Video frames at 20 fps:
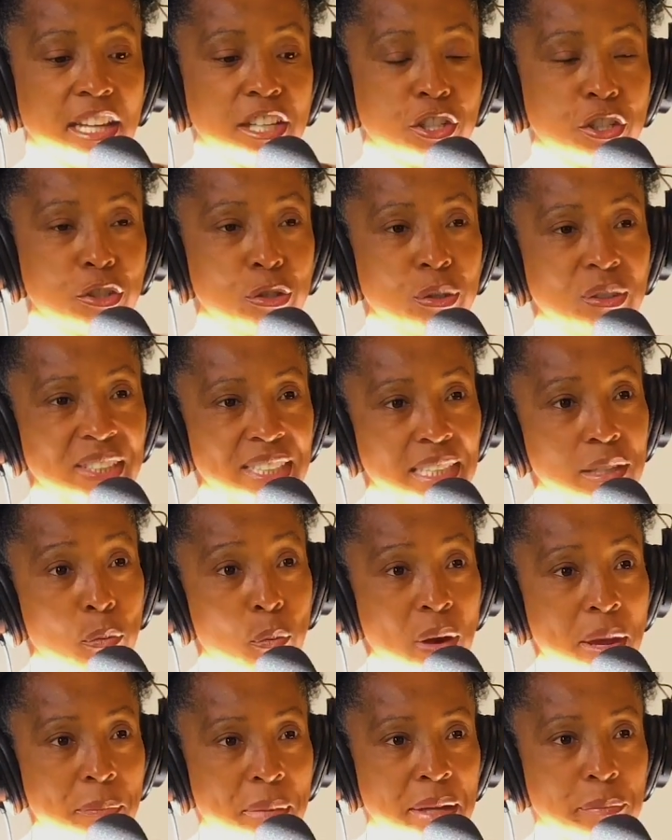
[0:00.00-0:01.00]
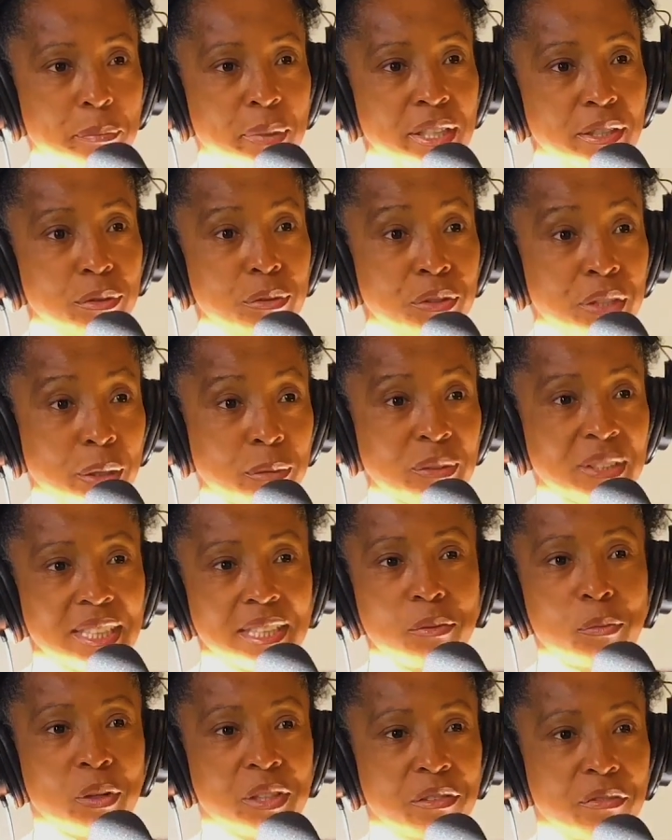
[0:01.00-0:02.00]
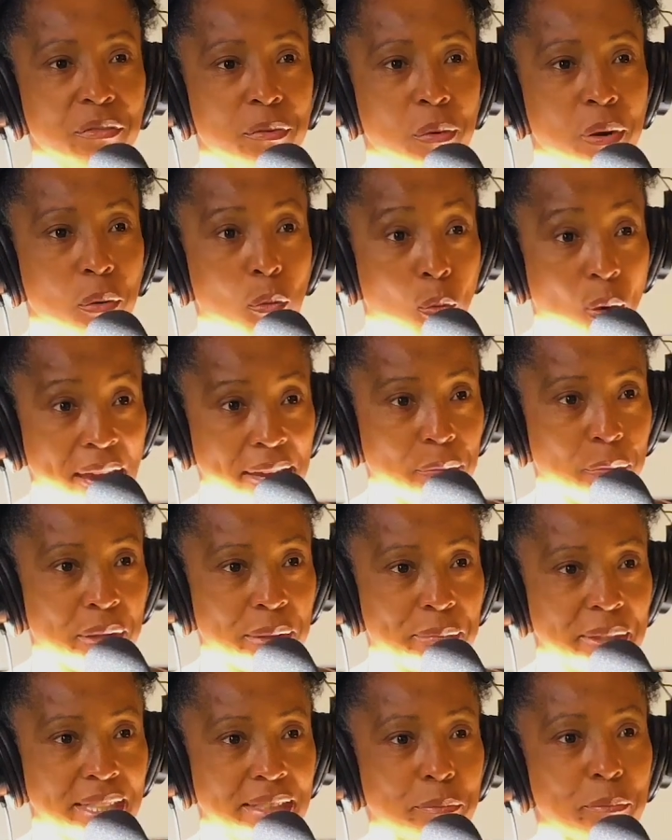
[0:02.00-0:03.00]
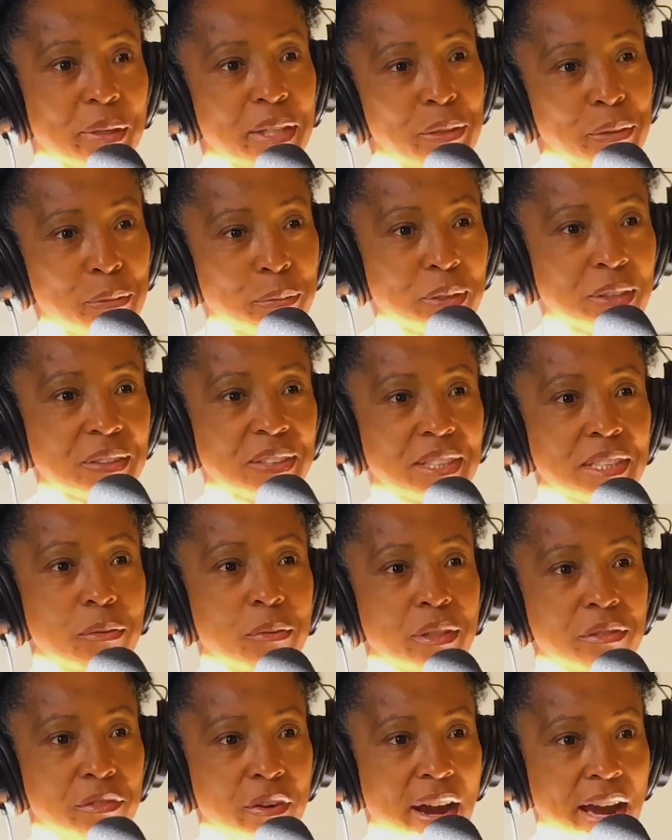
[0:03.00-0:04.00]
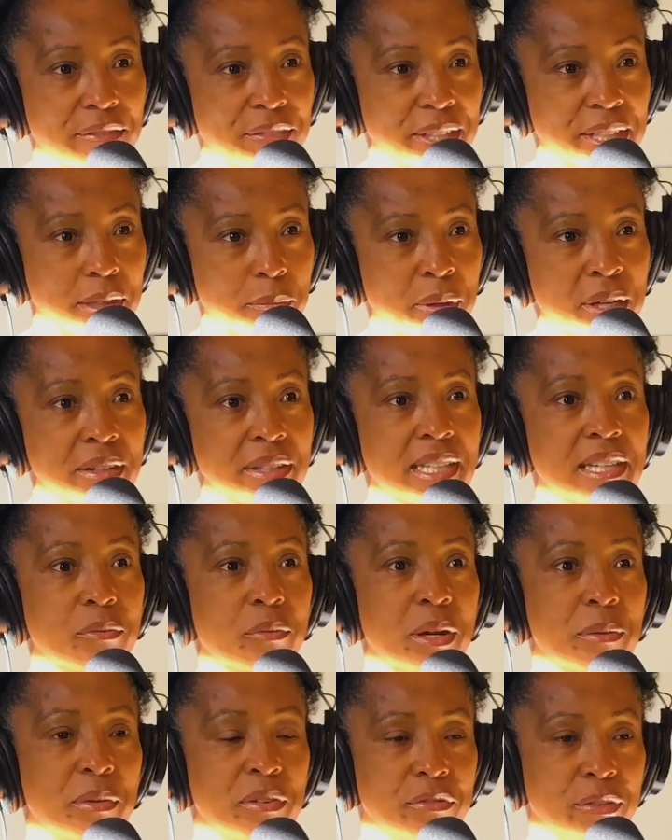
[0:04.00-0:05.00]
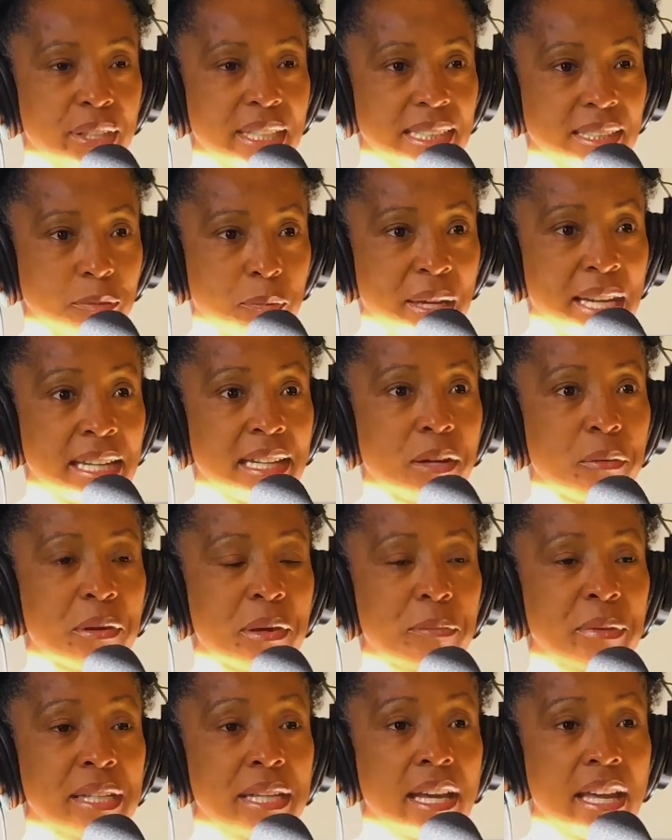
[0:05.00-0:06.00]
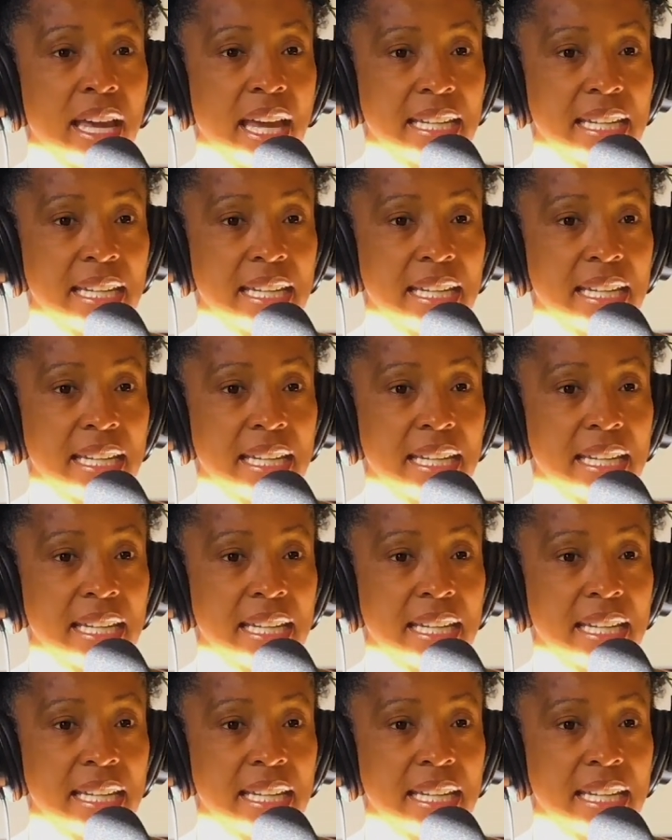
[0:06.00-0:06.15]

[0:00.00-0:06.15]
you see women, but you don't see one for white women, but you will see one for African-American women, for Hispanic women,